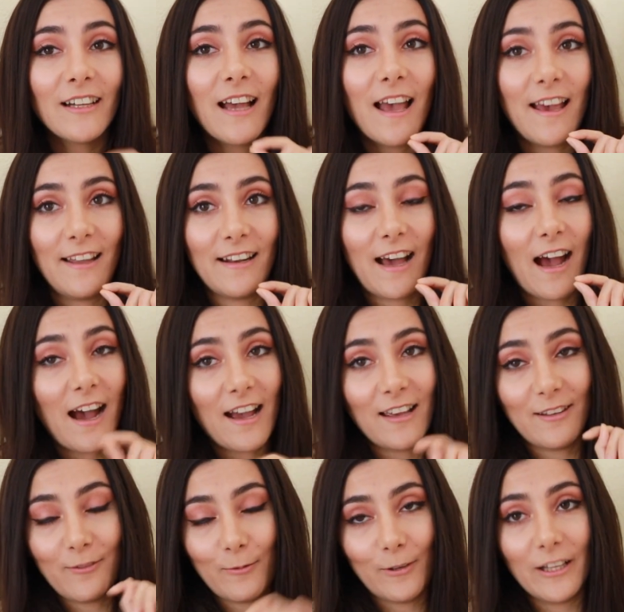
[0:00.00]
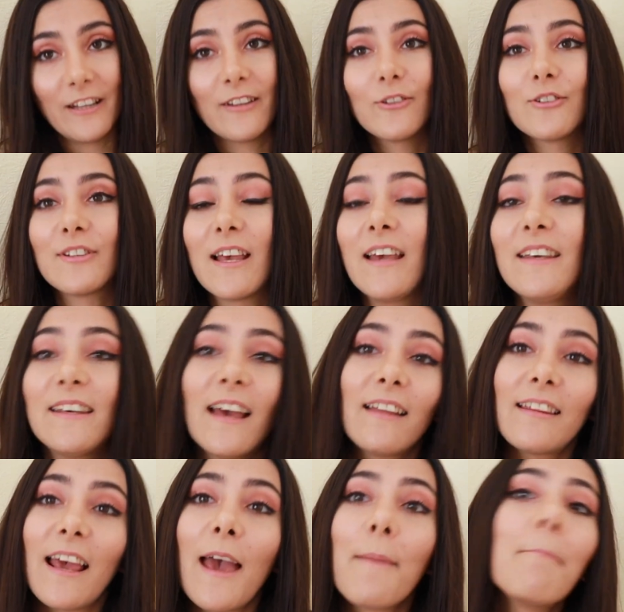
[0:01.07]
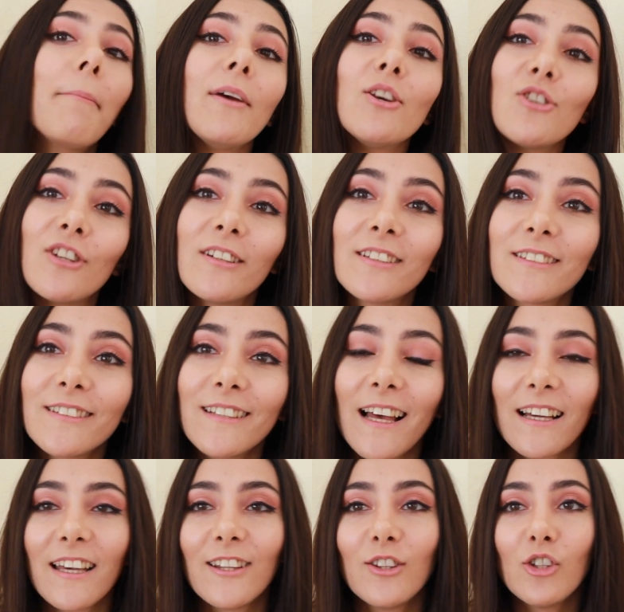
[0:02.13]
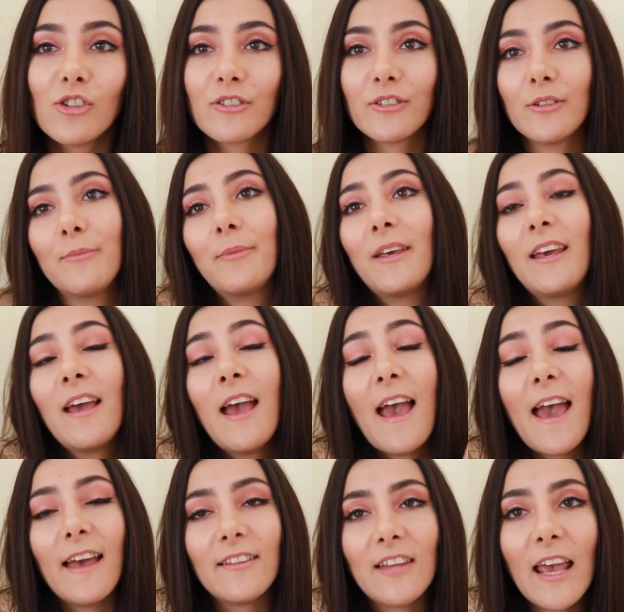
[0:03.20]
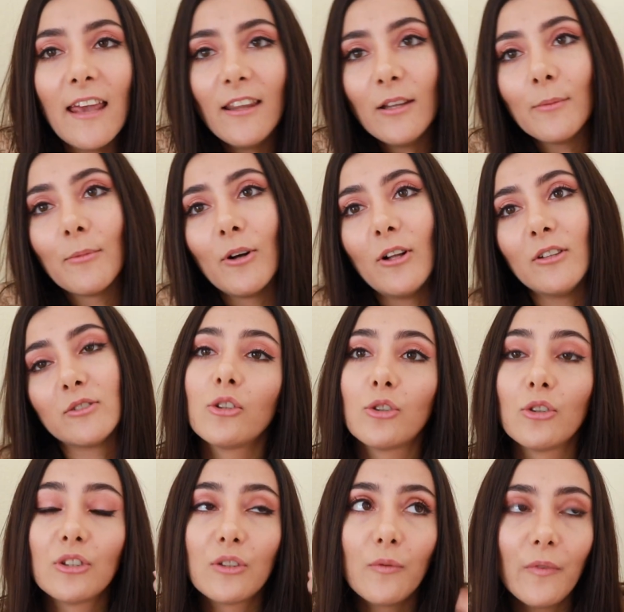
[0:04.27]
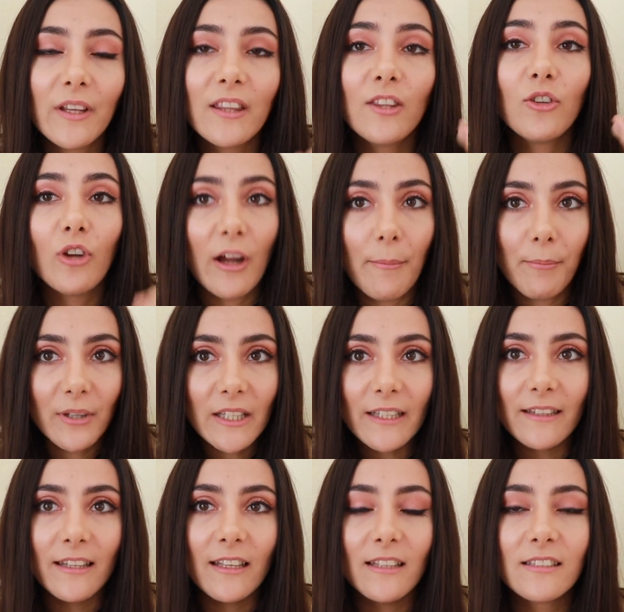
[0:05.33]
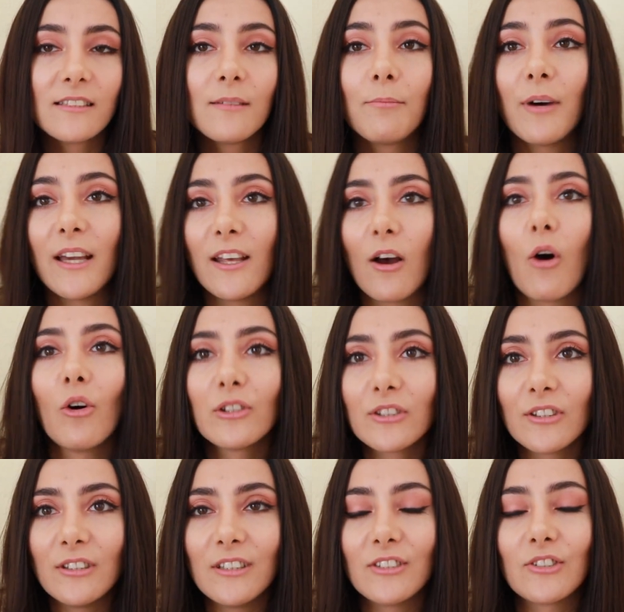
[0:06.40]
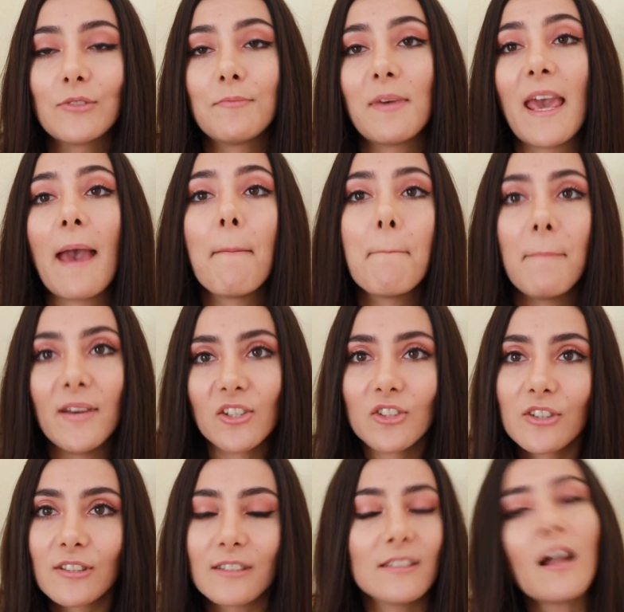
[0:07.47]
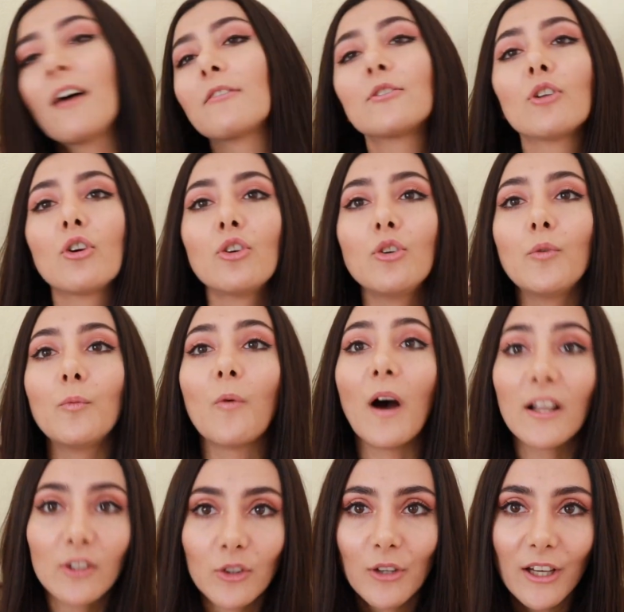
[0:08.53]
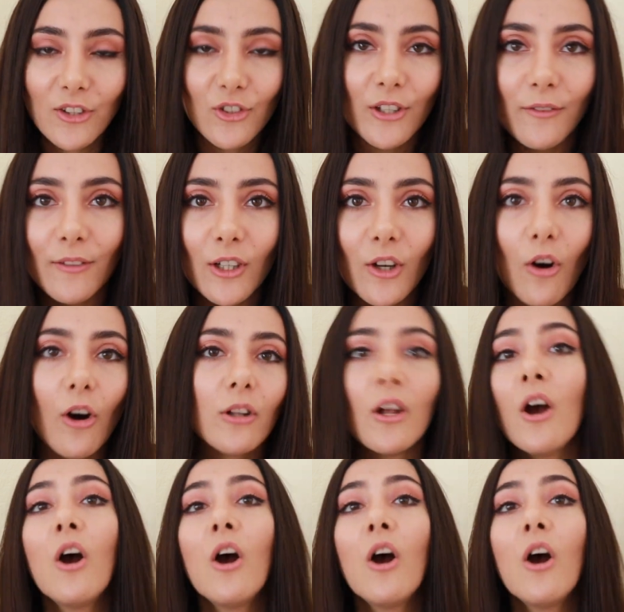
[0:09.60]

And I want to say yet ambitious. Like, it needs to be attainable so it's within your abilities, but it also needs to be ambitious enough so you want to achieve the goal,